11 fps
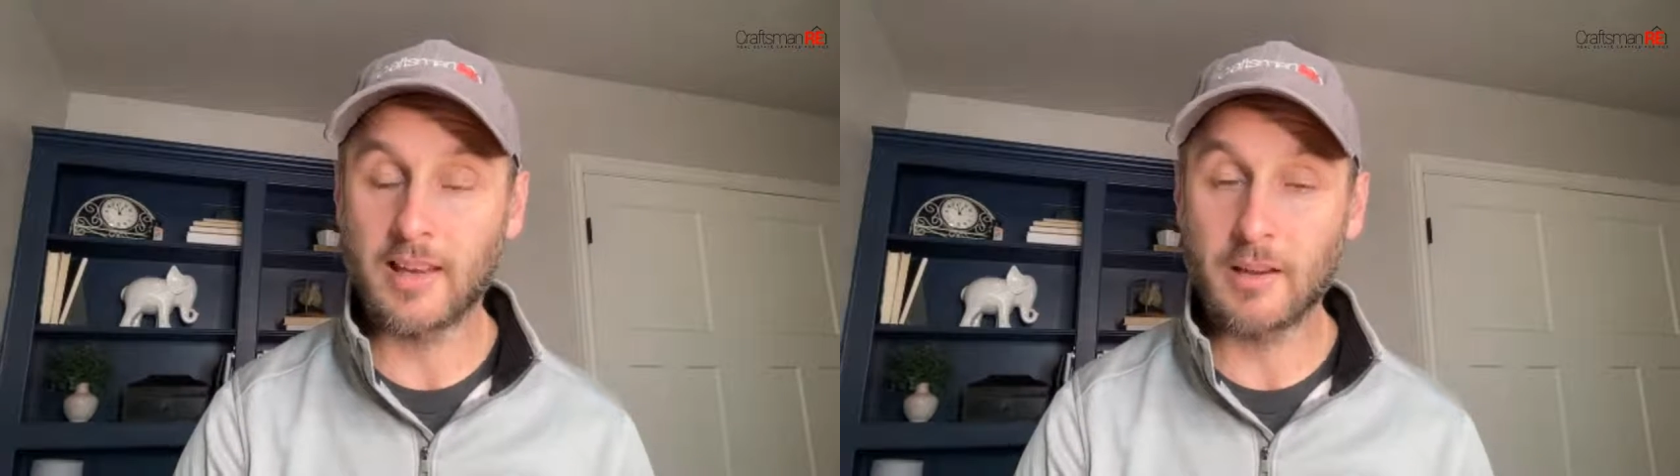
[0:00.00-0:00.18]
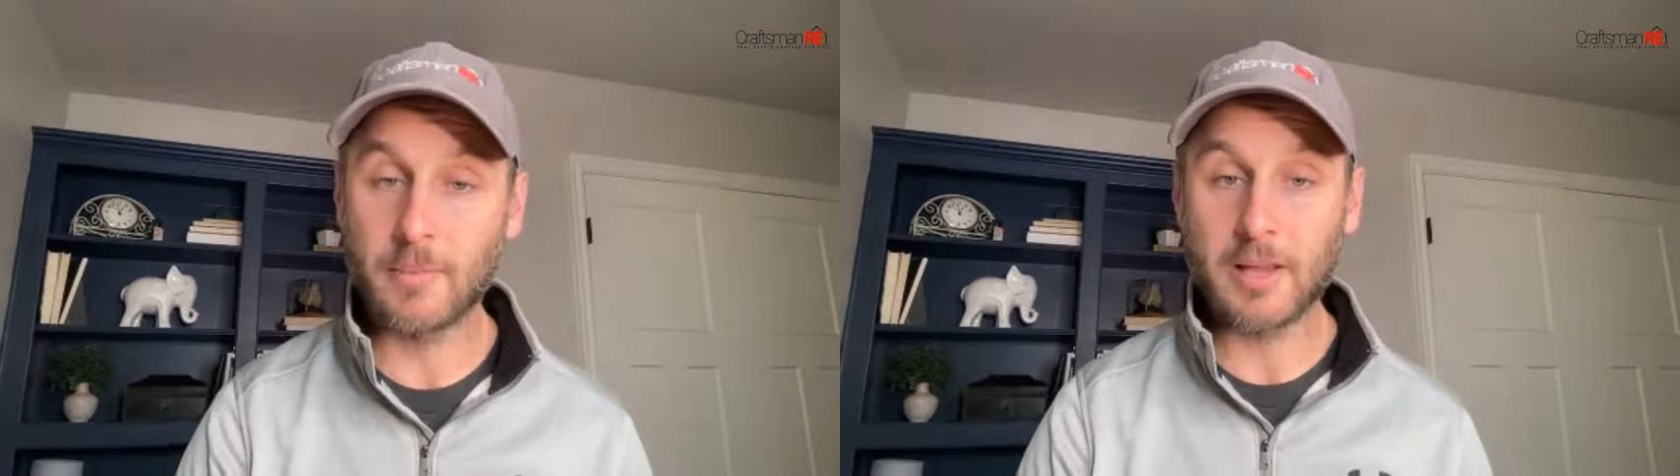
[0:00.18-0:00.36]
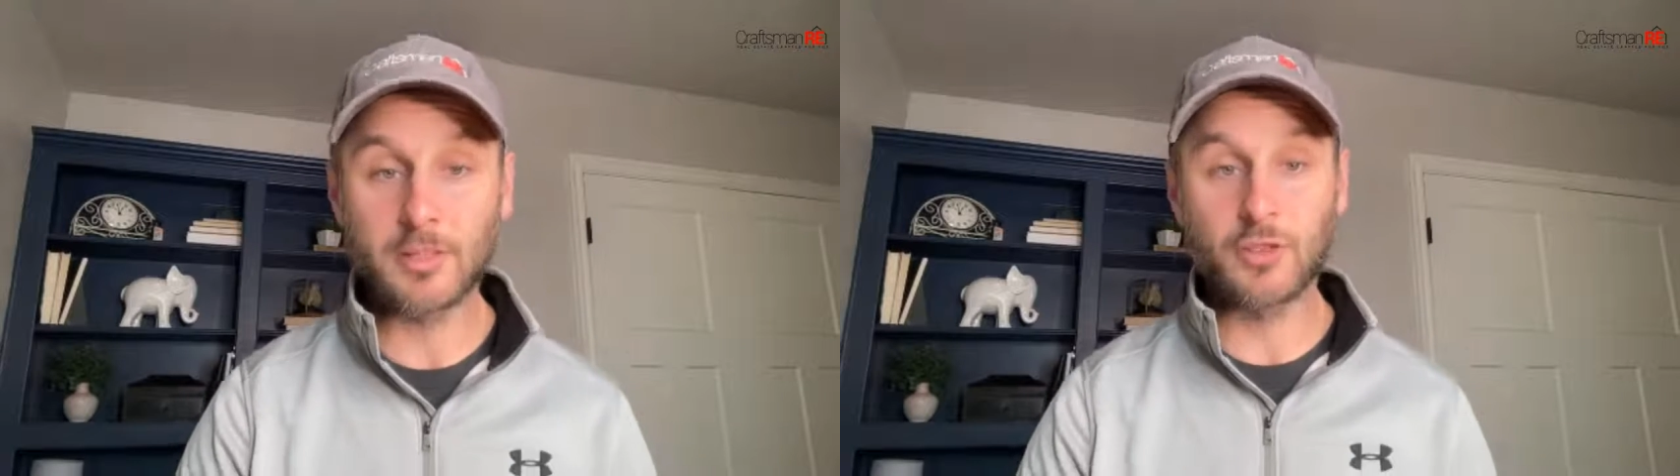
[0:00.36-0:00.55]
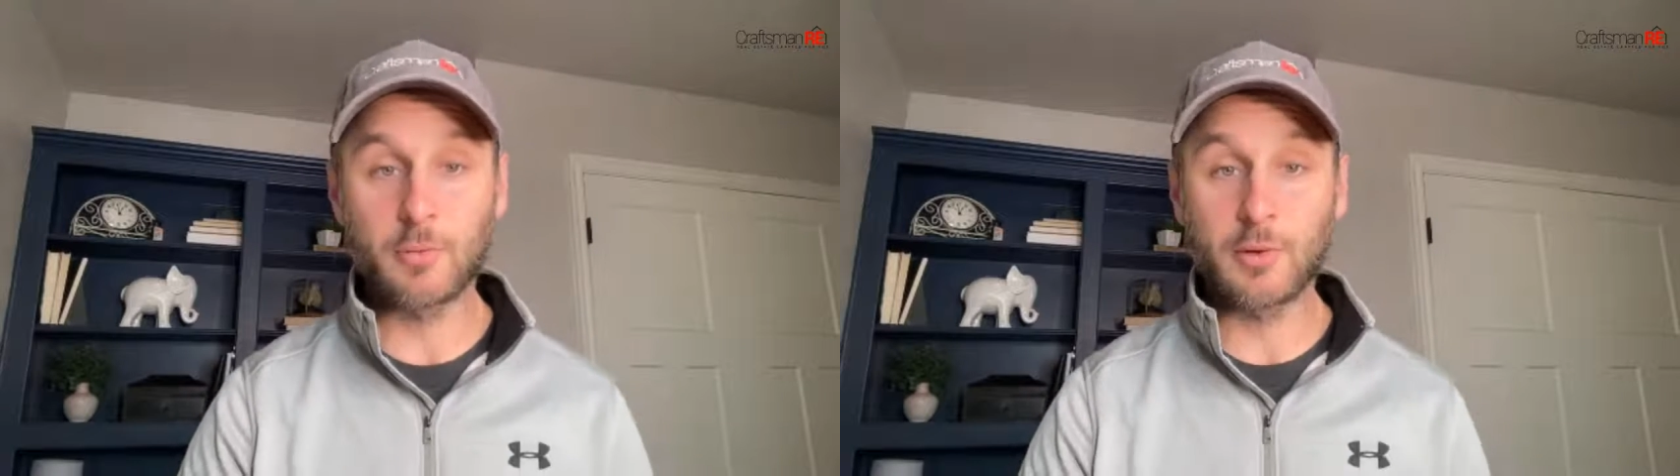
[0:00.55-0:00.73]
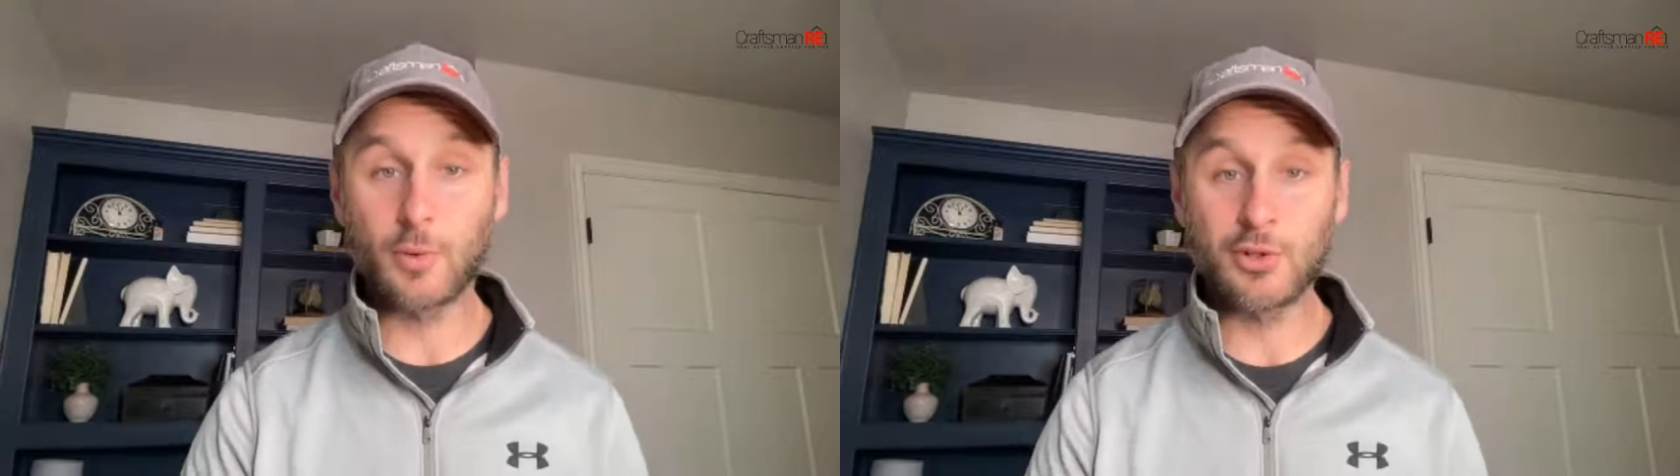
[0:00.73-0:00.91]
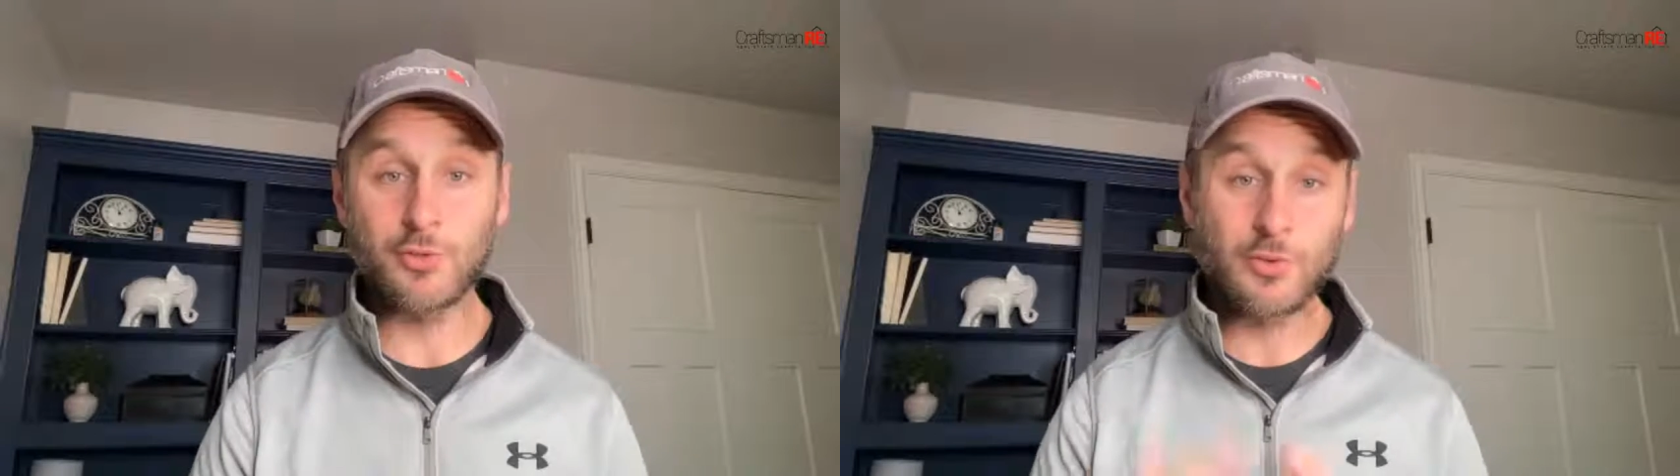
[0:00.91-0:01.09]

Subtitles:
And it might determine what you